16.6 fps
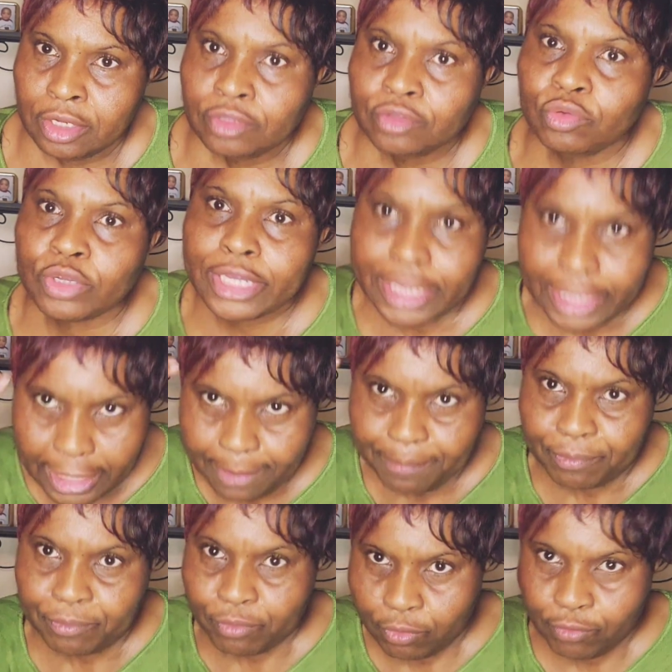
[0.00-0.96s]
to
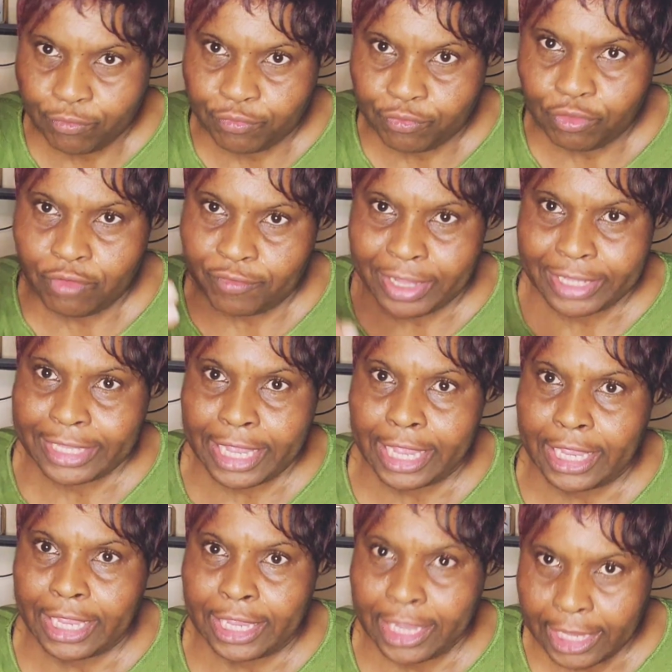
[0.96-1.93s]
keep roof over their
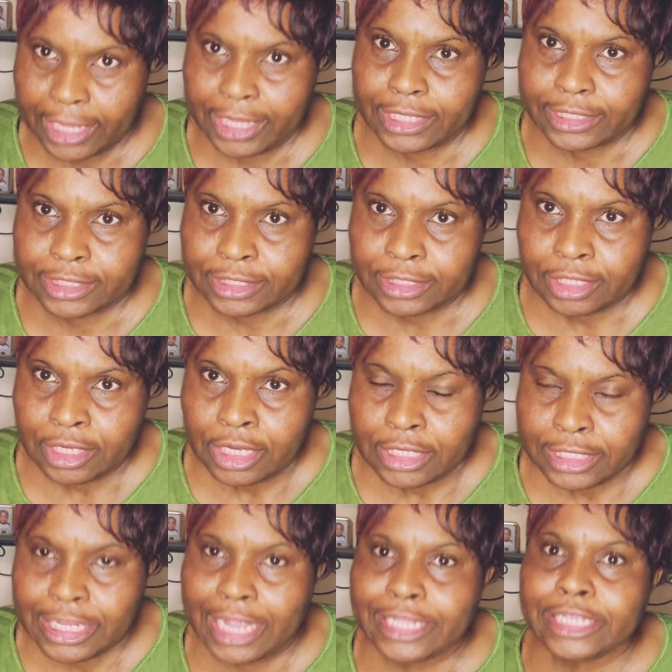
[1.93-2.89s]
heads,
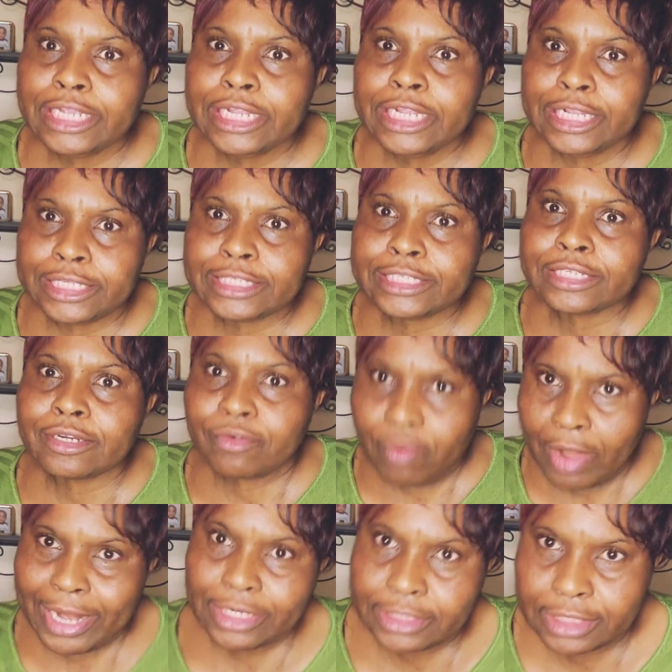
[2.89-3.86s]
then it's
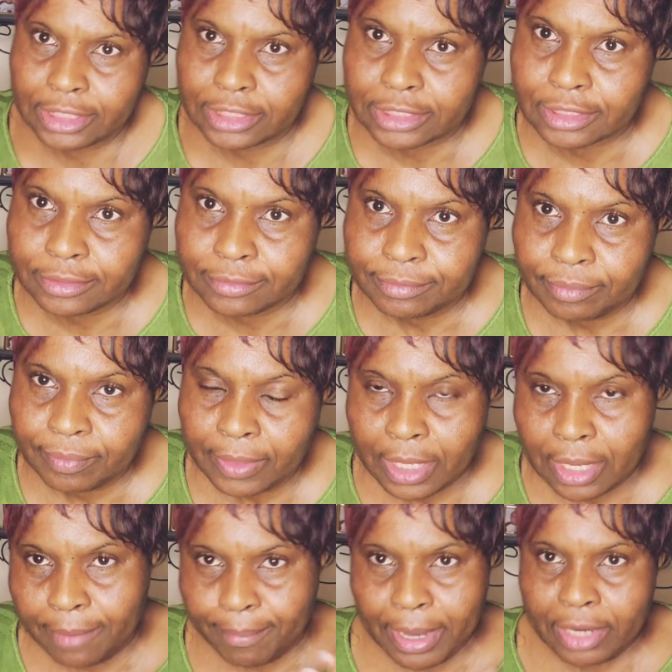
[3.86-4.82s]
crisis,
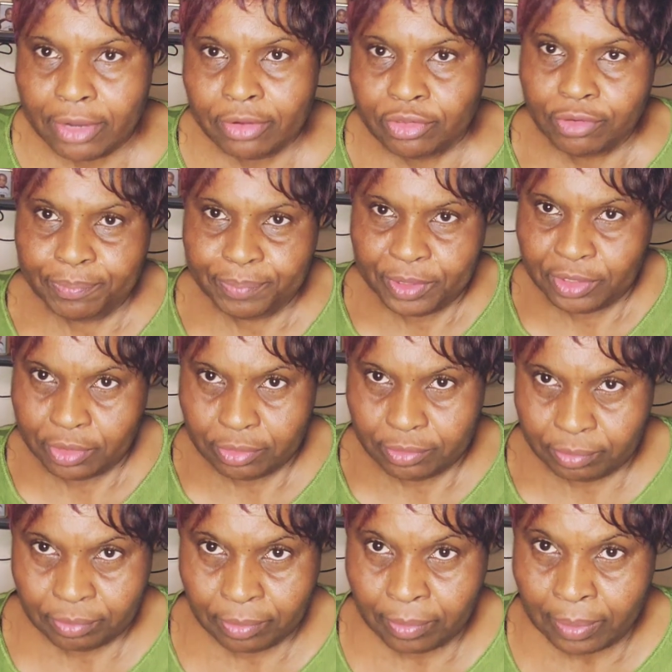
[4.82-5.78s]
in my own opinion.